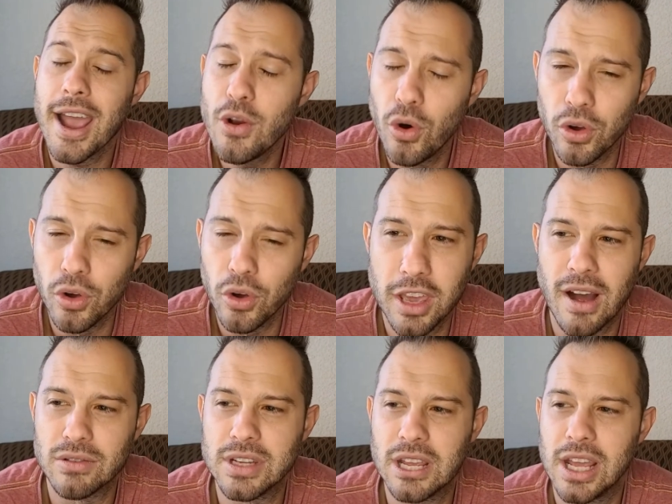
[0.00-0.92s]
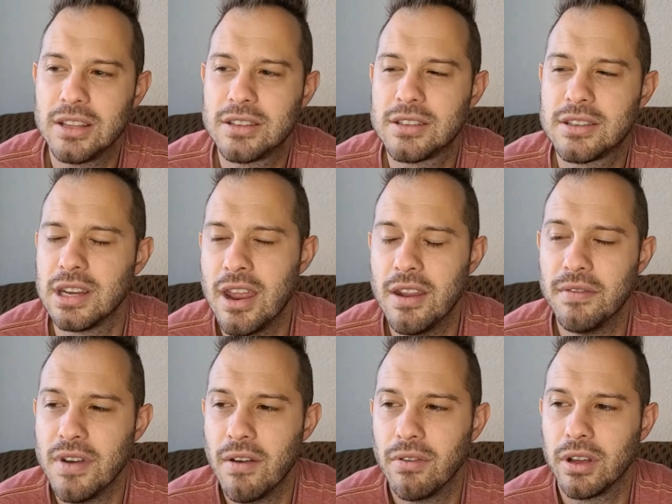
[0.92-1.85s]
I don't give out dates and,
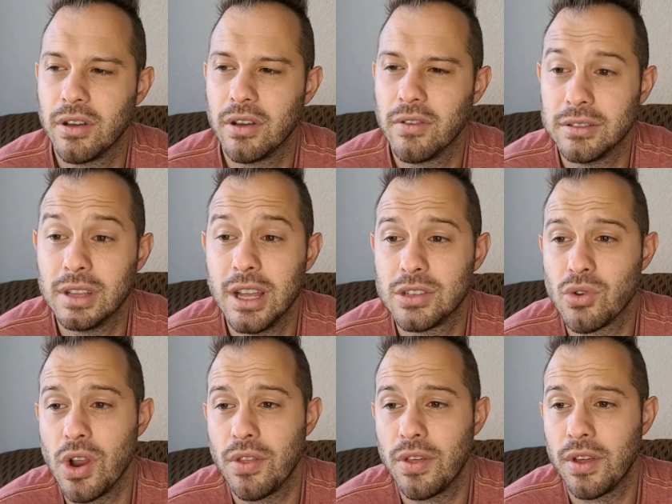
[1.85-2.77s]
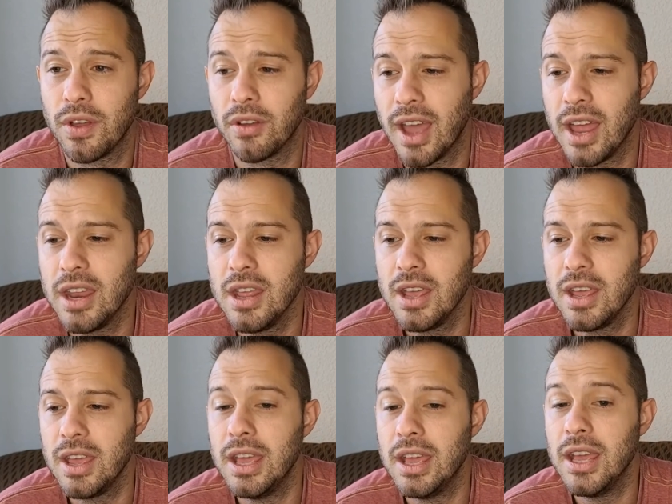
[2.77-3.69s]
and have never given out dates or anything like that,
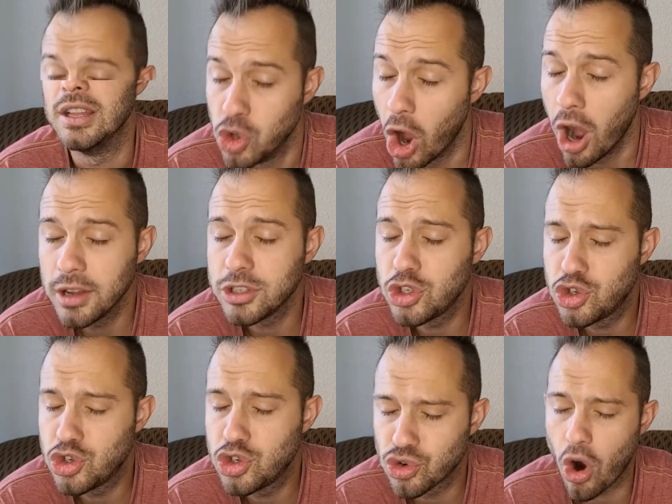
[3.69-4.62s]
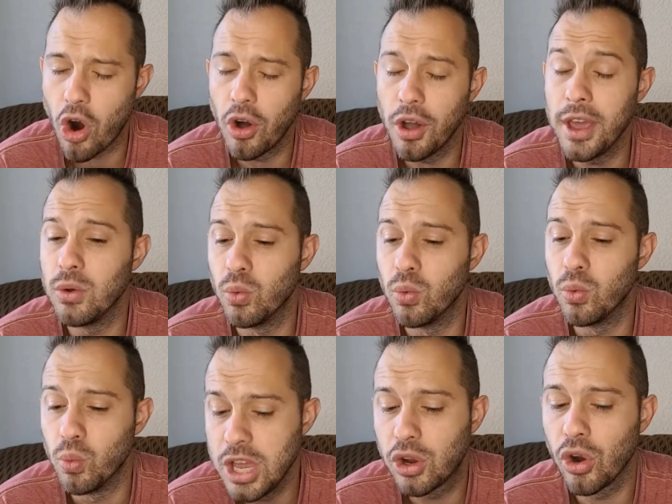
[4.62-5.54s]
it does draw a
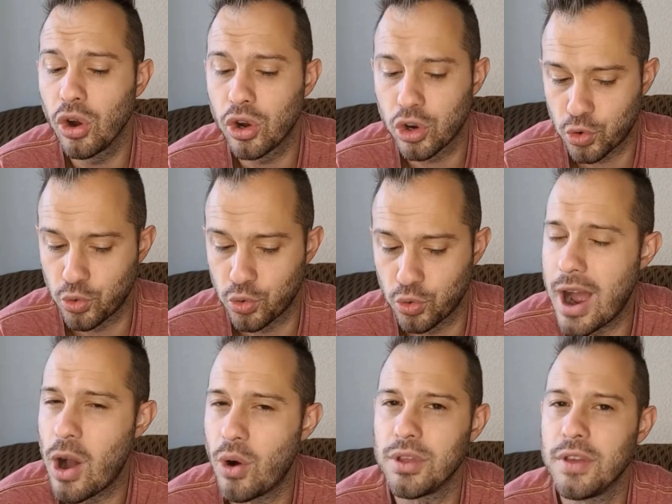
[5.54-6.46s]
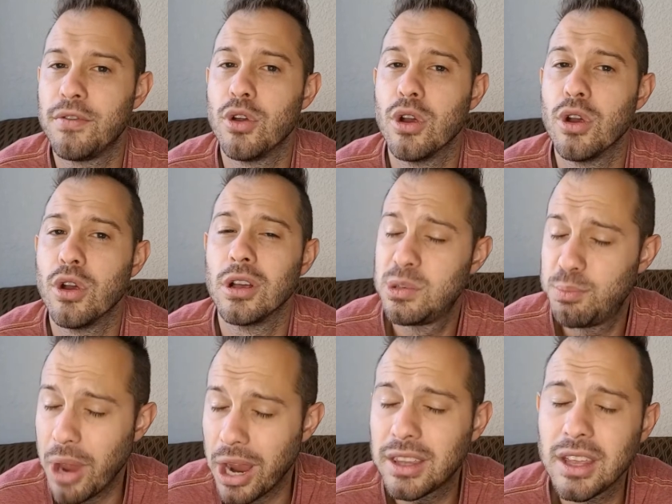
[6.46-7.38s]
weaker crowd. If you're
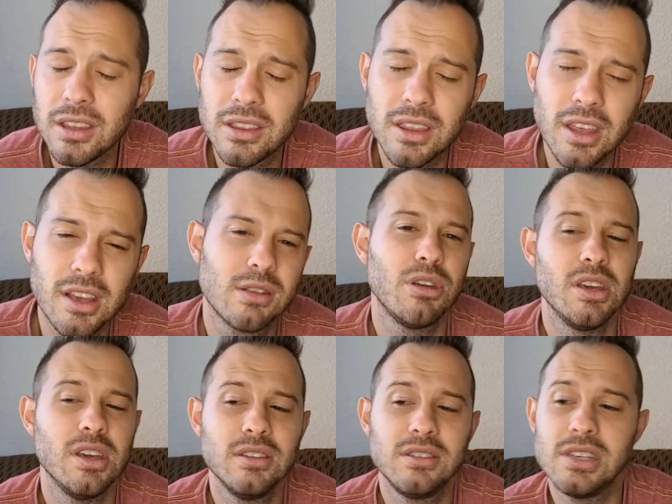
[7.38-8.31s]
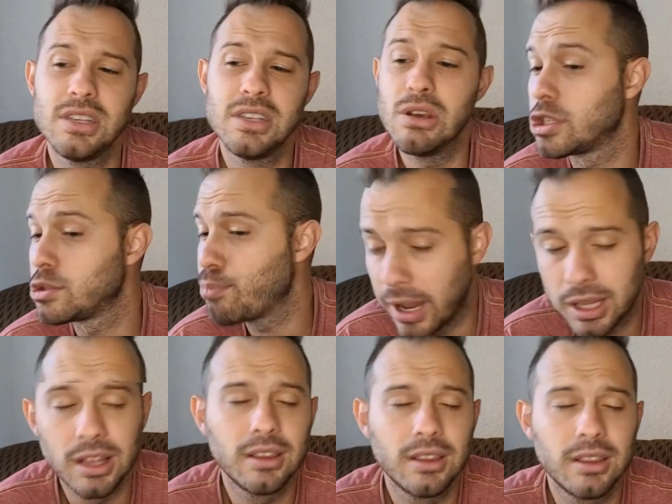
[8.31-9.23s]
expecting things to be easy or
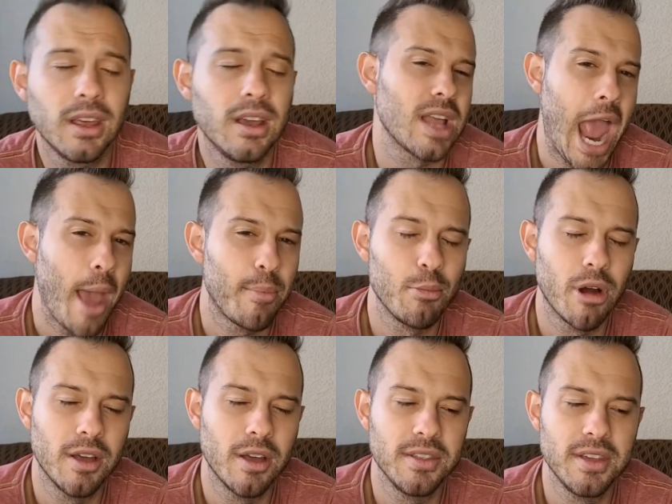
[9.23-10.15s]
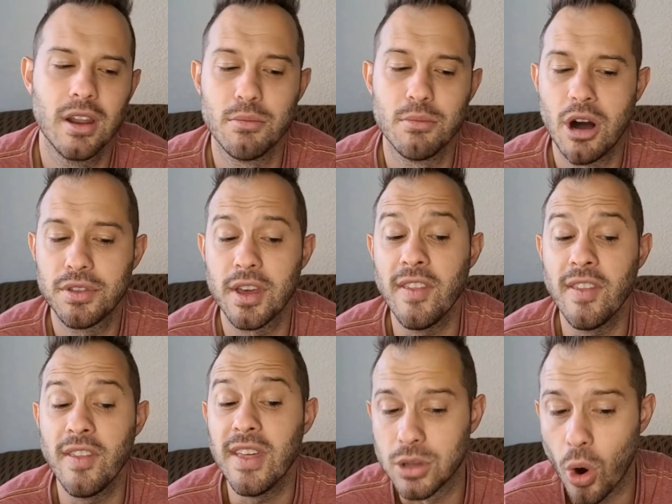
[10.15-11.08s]
expecting things to happen by the end of the
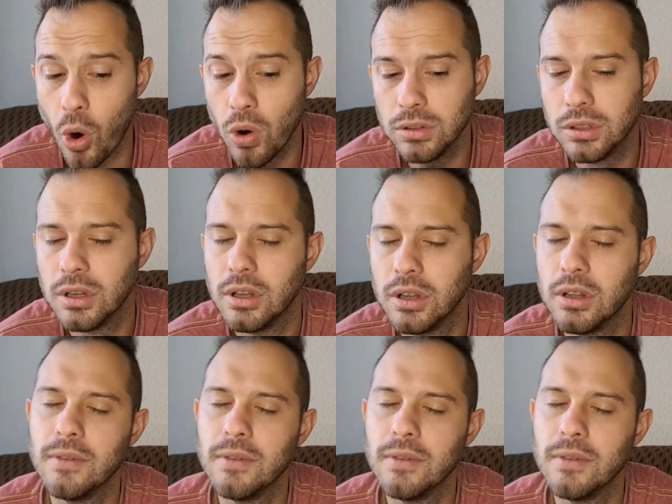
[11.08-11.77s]
month and they don't,